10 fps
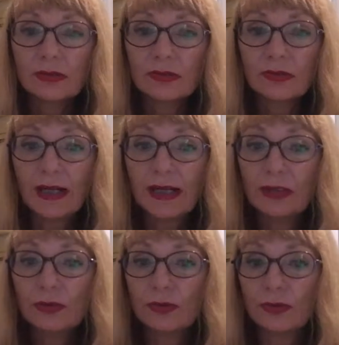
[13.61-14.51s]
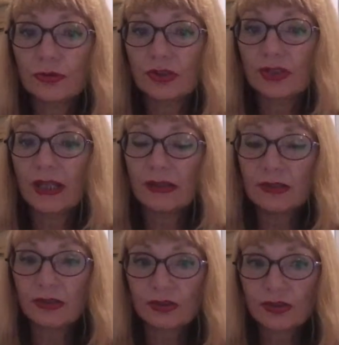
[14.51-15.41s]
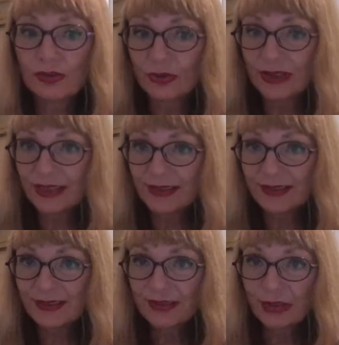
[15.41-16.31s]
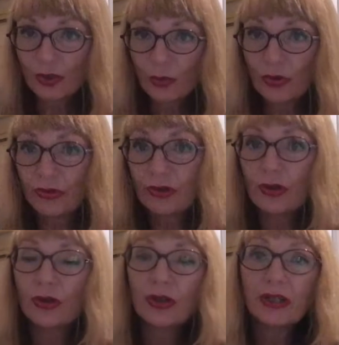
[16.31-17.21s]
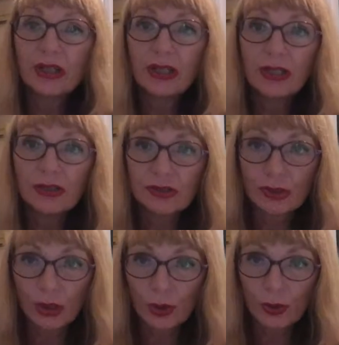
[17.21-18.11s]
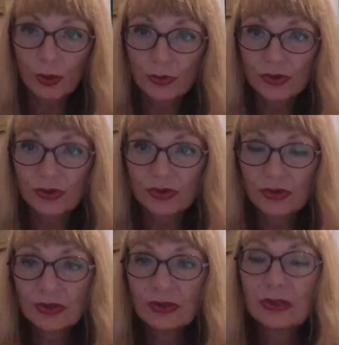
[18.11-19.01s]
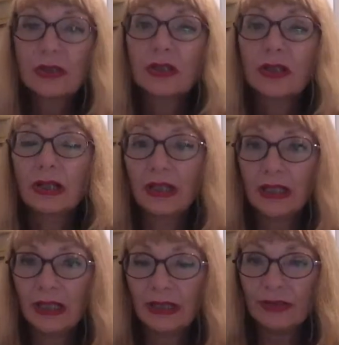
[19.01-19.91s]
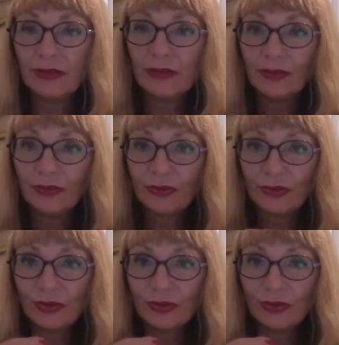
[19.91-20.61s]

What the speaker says: Try to stand straight with your heels closed and